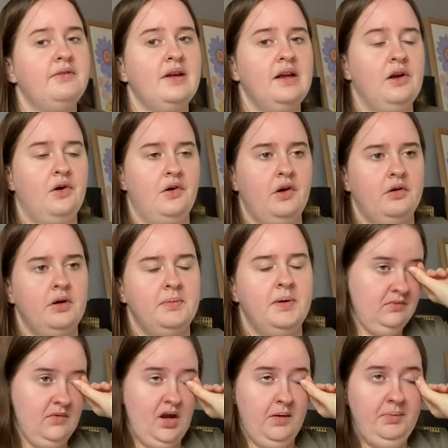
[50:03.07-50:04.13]
get longer
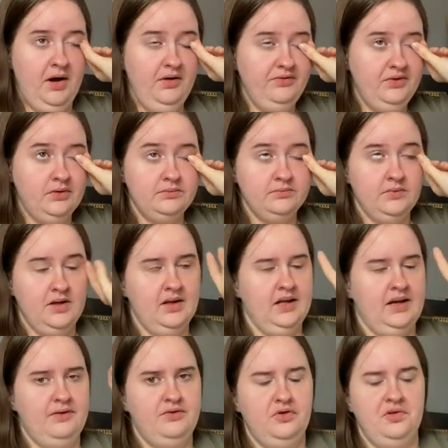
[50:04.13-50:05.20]
apart from the
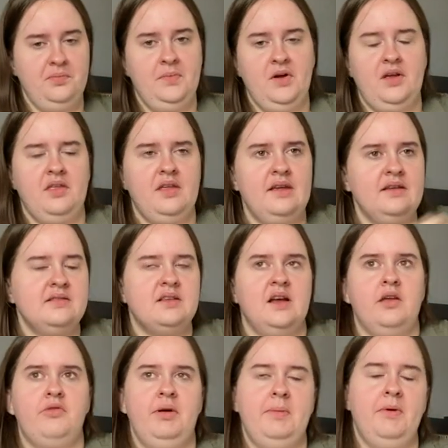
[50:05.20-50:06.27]
like fourth book. I think it's
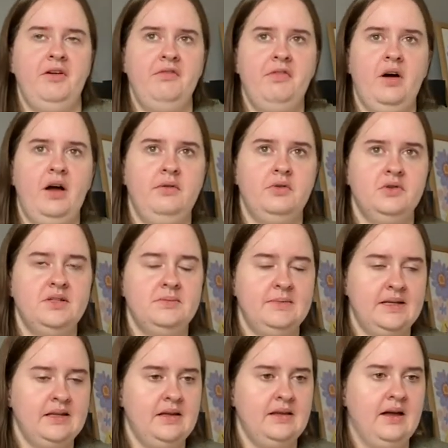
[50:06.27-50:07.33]
like 3.5 or
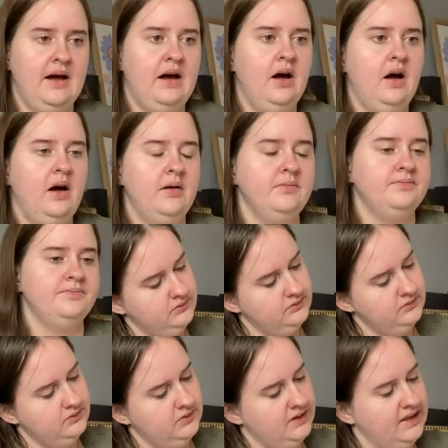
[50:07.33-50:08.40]
something like that.
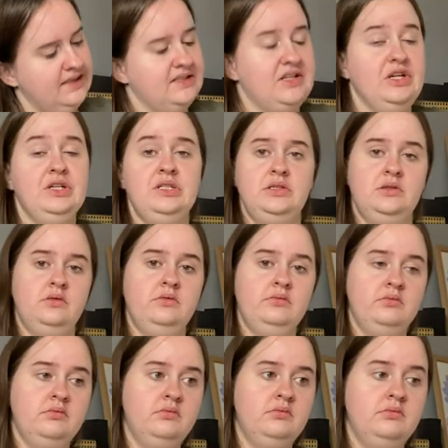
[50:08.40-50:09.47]
It's good.
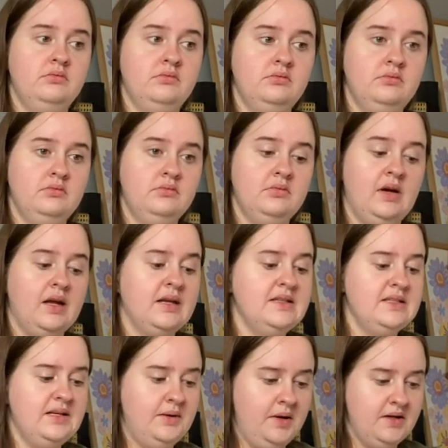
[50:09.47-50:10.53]
I can
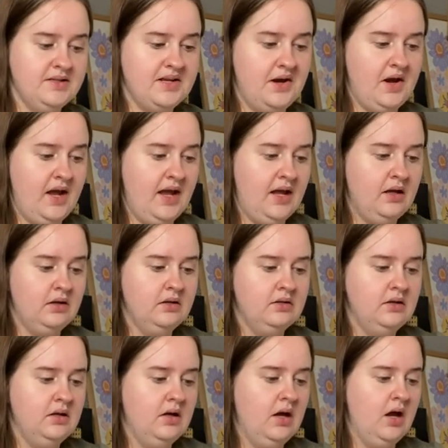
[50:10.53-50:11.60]
see where it's going,
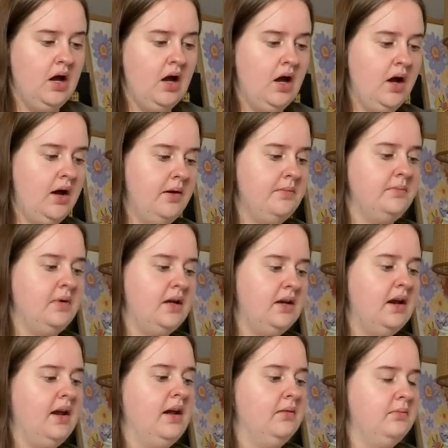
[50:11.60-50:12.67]

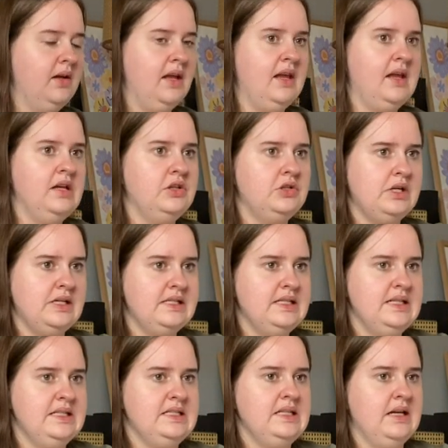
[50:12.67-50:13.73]
and I am like
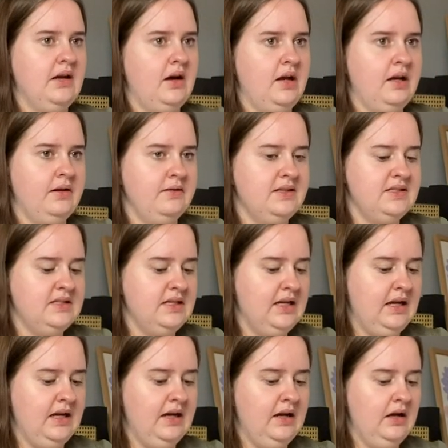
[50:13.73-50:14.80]
interested to kind of
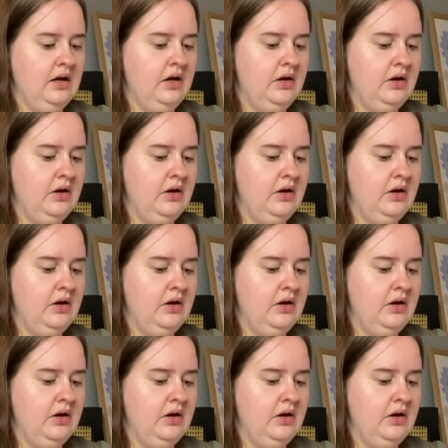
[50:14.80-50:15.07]
see